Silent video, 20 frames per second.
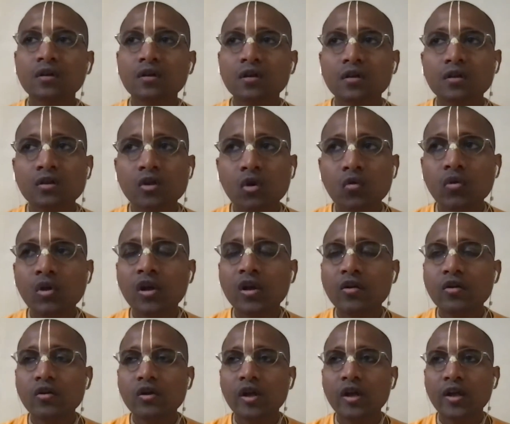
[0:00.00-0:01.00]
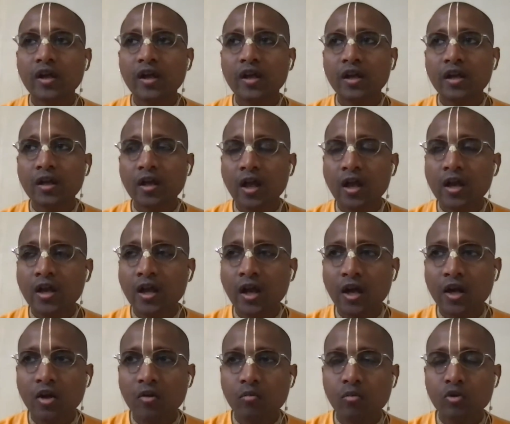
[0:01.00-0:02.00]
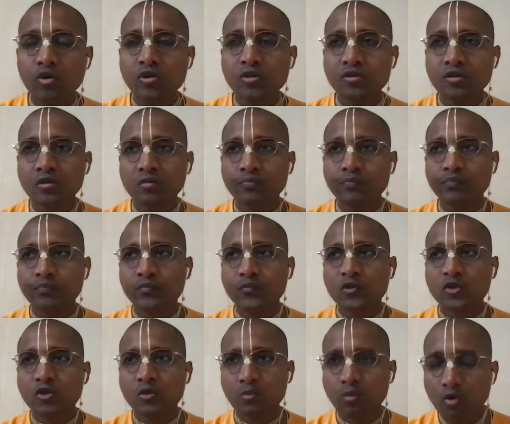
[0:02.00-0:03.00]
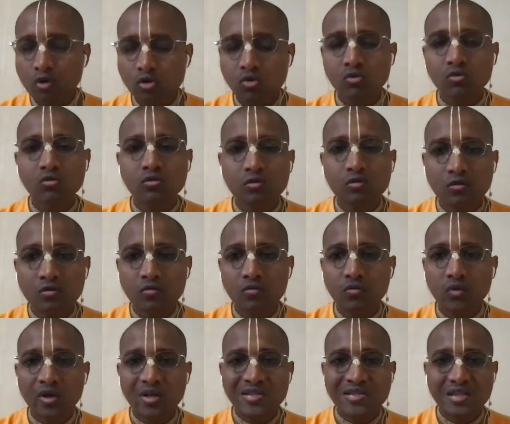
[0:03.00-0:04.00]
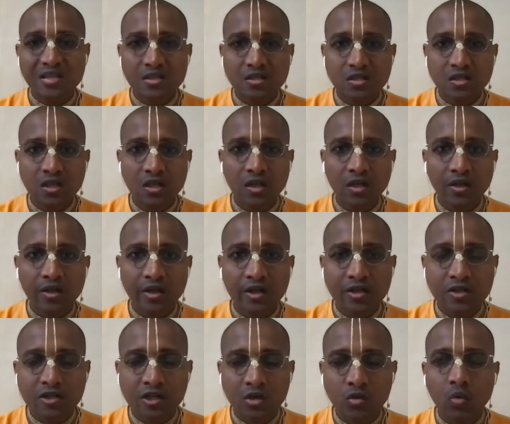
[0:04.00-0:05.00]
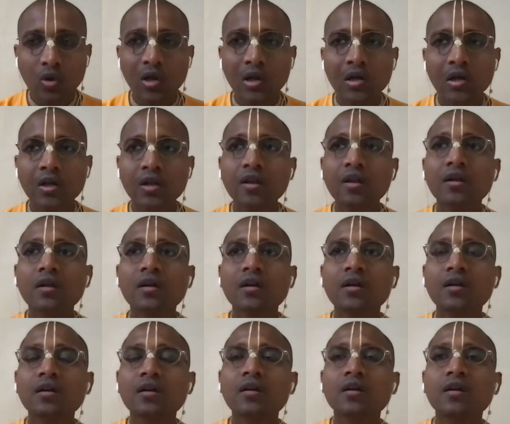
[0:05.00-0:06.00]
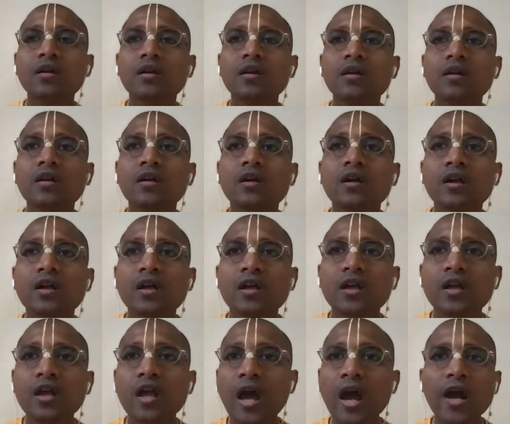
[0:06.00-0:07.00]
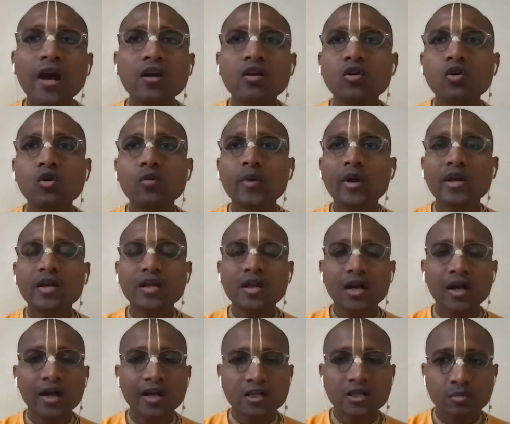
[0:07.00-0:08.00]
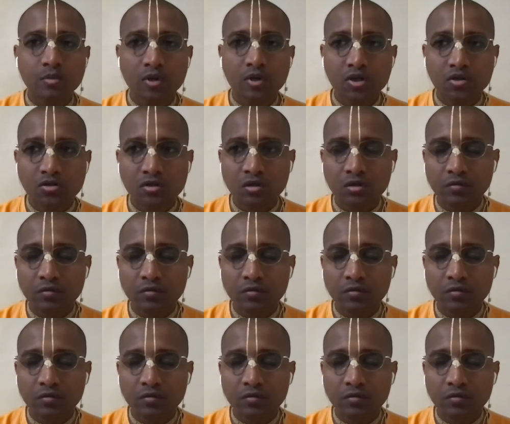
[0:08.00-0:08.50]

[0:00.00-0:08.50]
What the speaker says: you're willing to take any kind of position. So Prutu, very sincerely and genuinely, he had no material aspiration.